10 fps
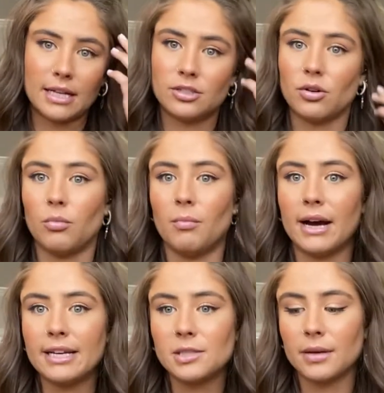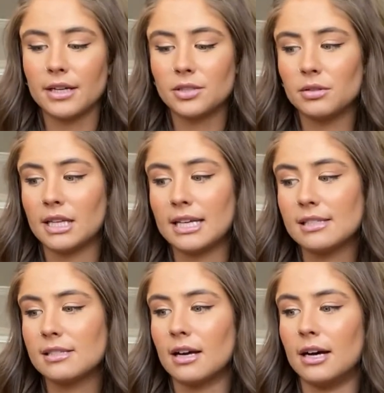So my experience with
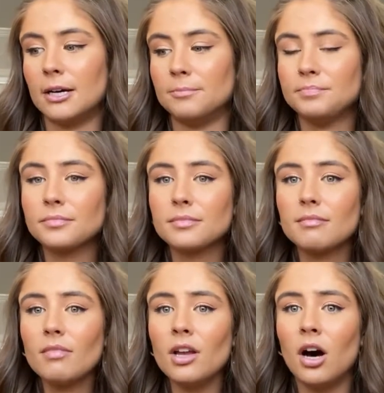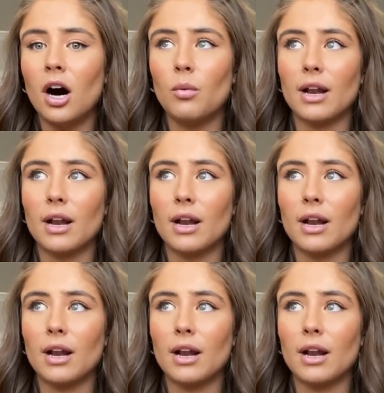this, when